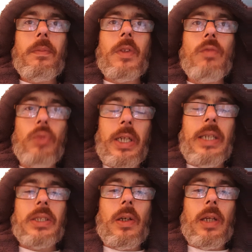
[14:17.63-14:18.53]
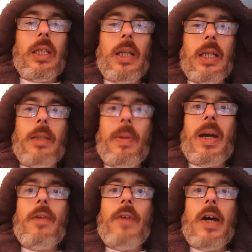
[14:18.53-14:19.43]
Like the
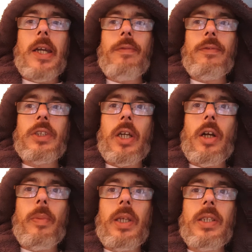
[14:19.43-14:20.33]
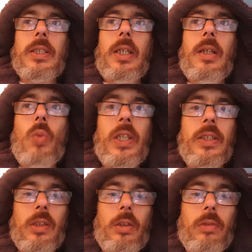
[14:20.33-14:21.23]
back 5, Siopis,
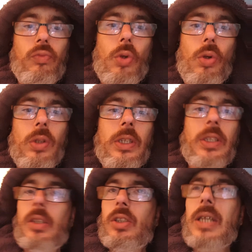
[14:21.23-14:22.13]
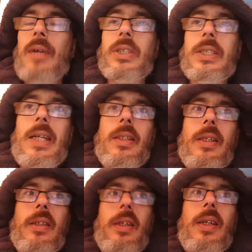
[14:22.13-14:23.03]
Wintle, Rawls is
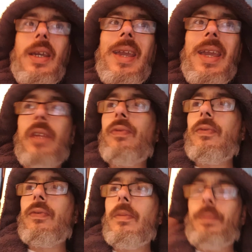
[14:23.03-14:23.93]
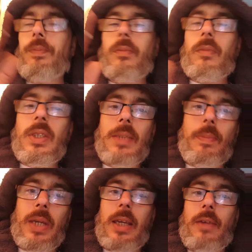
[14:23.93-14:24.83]
outstanding. If, it's a
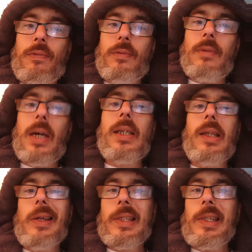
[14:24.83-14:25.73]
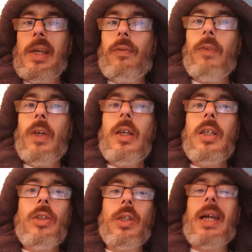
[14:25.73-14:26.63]
big if, unlikely if,
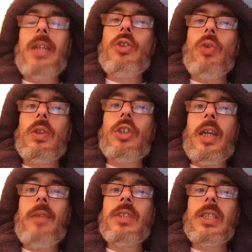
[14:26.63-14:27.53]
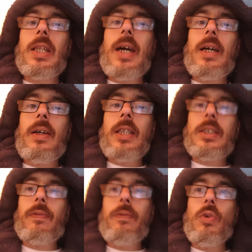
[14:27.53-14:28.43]
you could add Jordan James to that as a
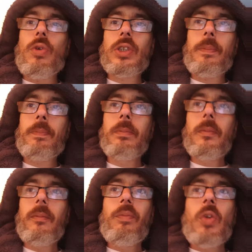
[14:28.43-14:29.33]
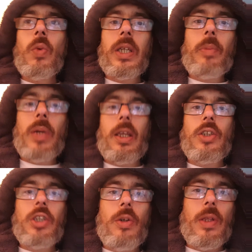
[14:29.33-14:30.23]
foursome where you're picking
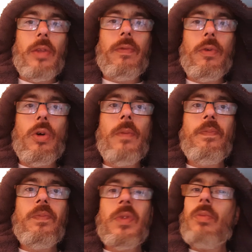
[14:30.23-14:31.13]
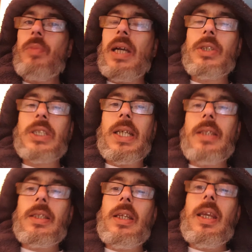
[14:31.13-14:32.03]
2 at the 4, be
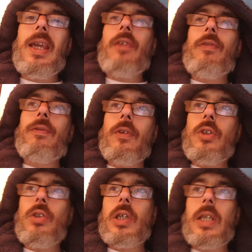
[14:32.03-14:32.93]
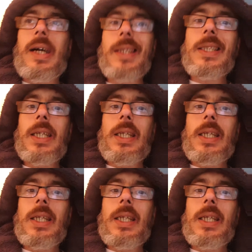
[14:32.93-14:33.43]
outstanding. If you could add